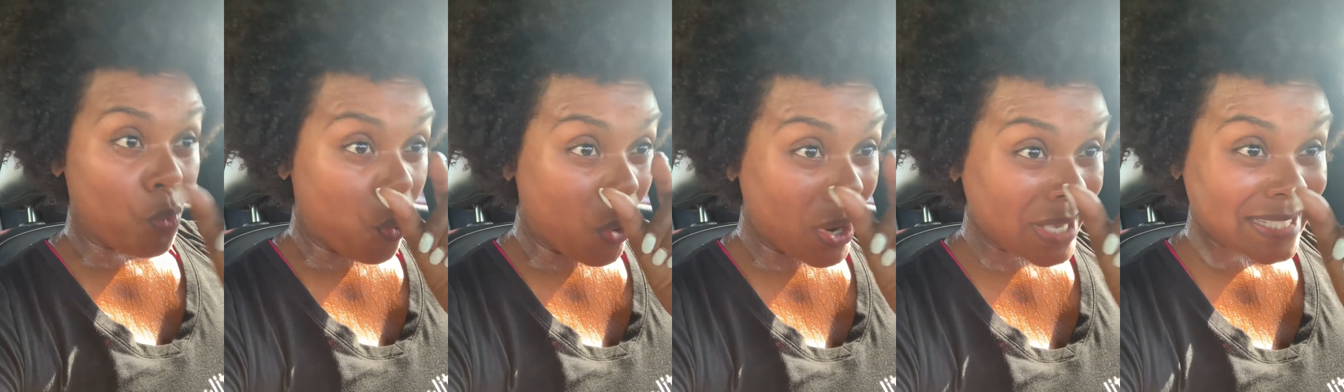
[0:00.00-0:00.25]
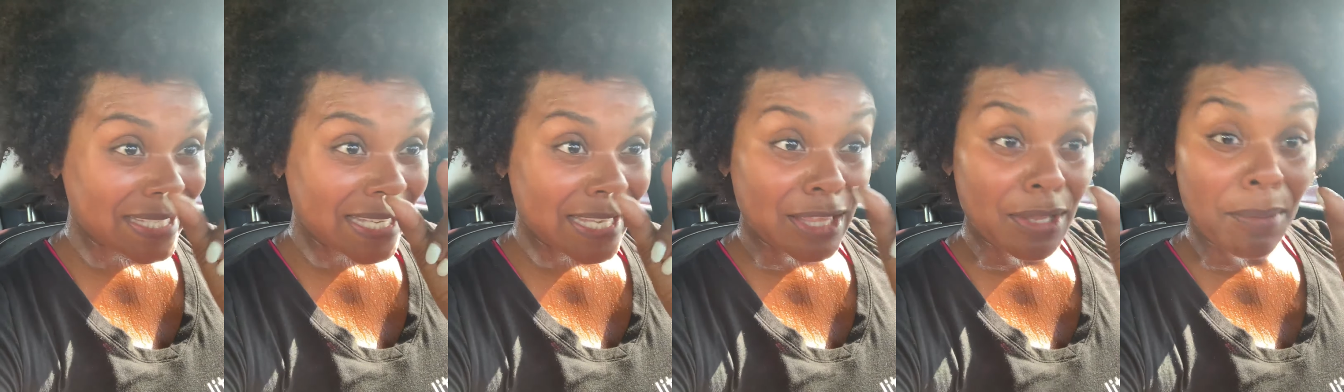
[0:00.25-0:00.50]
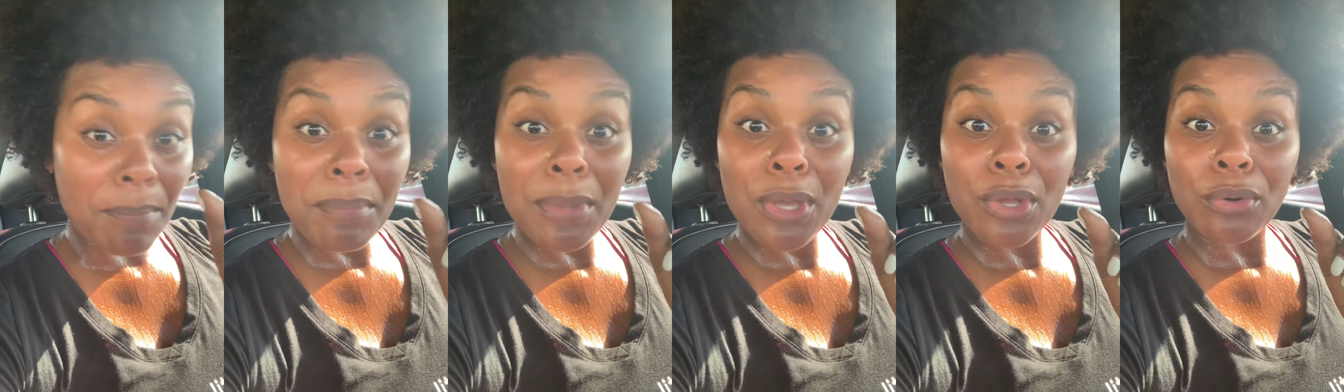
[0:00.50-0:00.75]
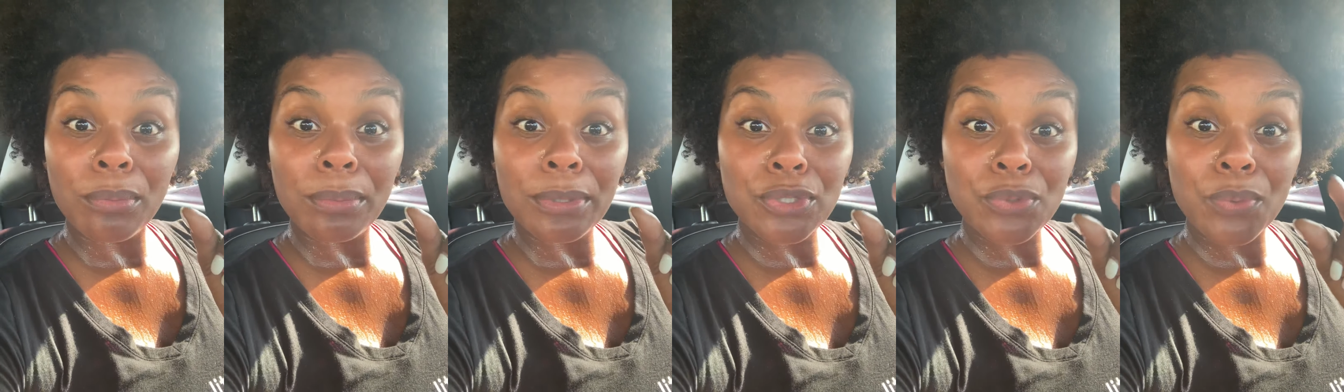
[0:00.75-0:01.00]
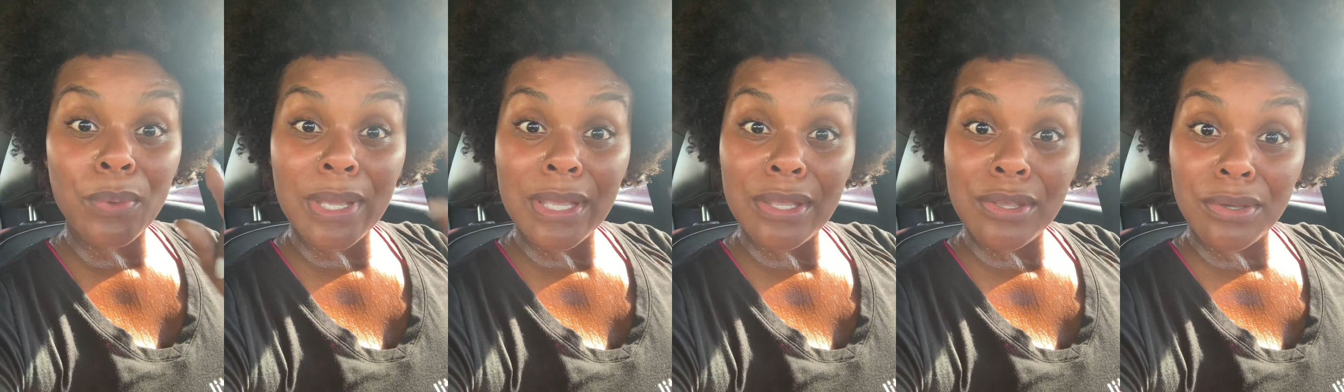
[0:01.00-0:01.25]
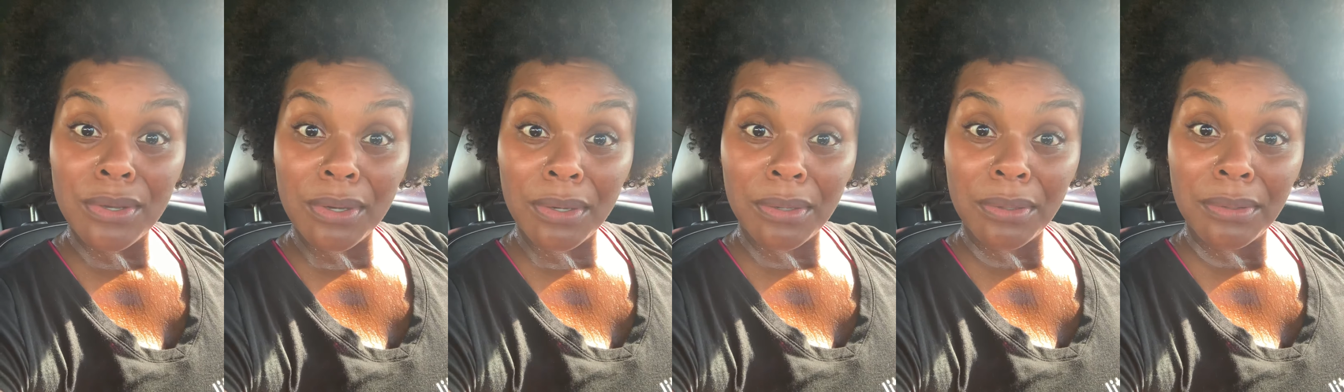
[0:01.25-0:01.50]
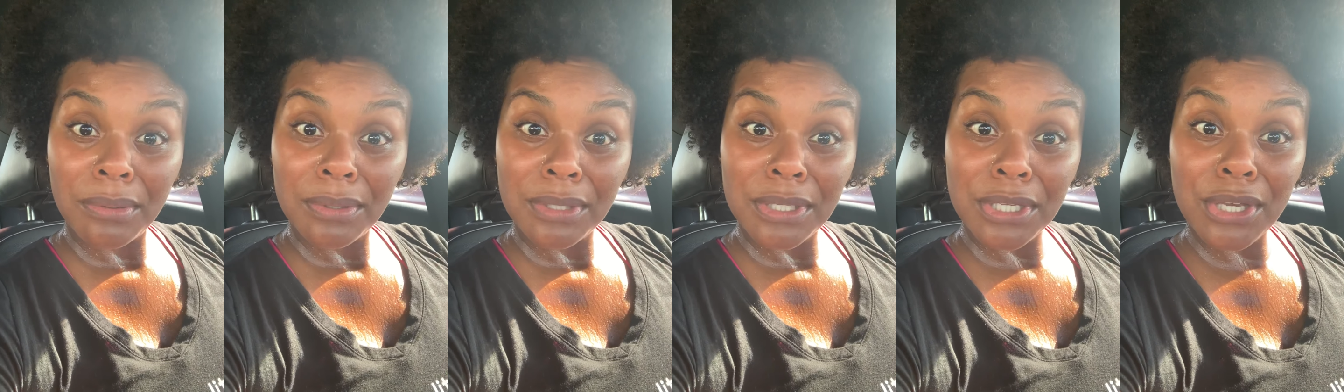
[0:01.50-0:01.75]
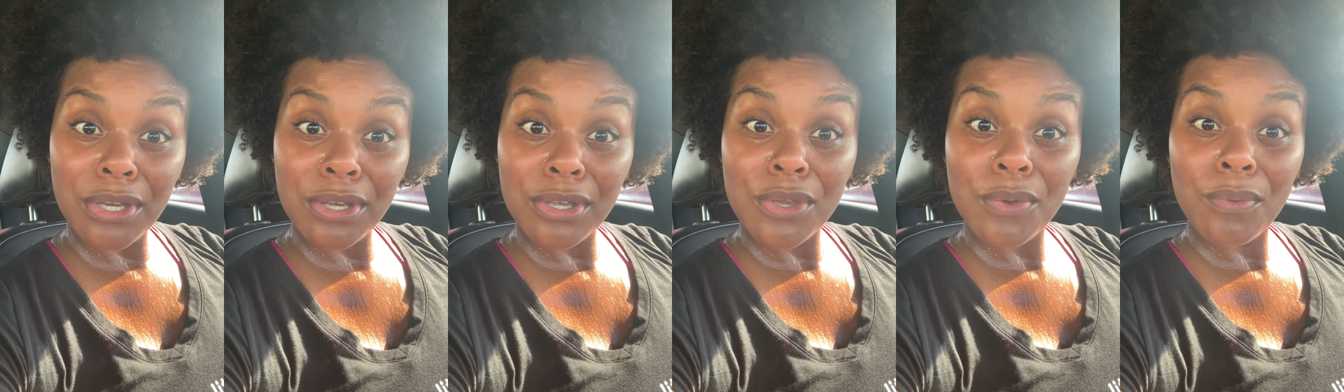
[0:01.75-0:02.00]
what's in the middle between your
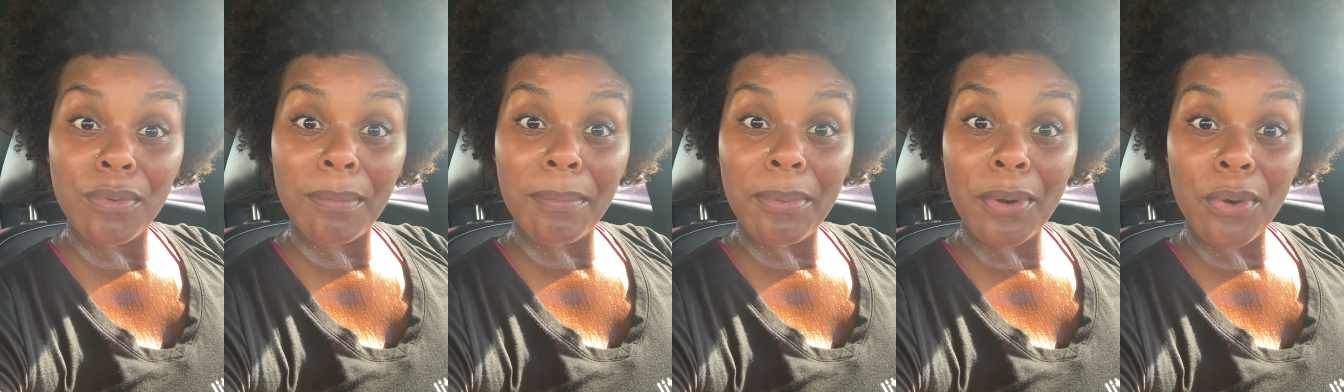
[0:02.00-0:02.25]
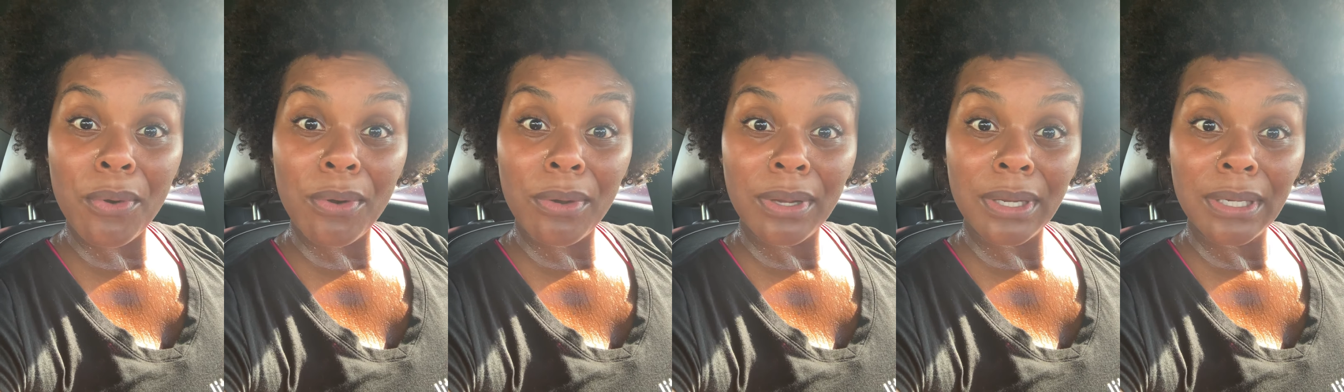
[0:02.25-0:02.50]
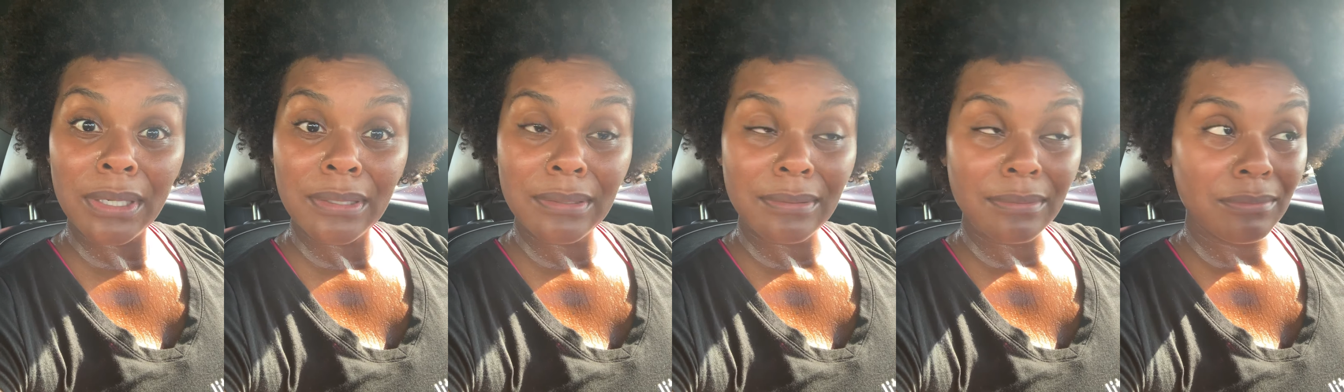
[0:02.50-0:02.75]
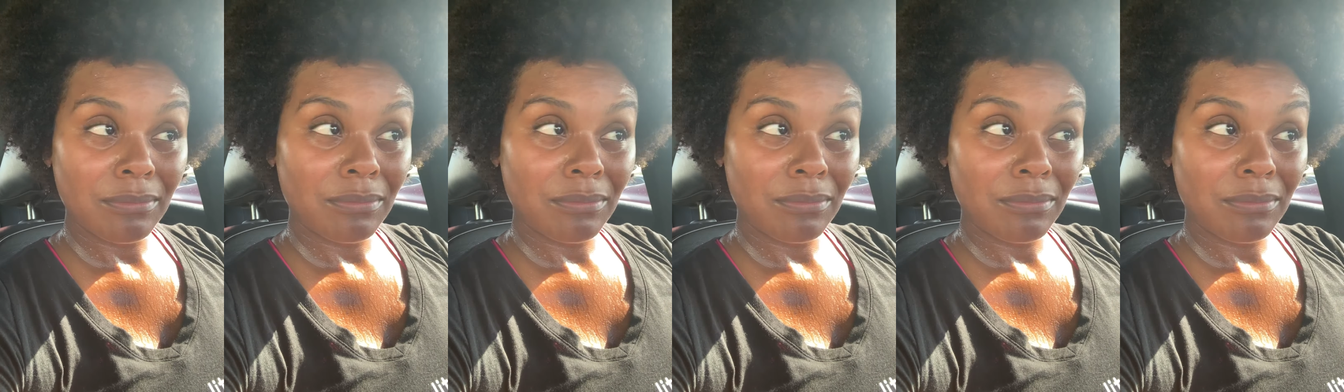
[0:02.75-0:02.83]
year you were born,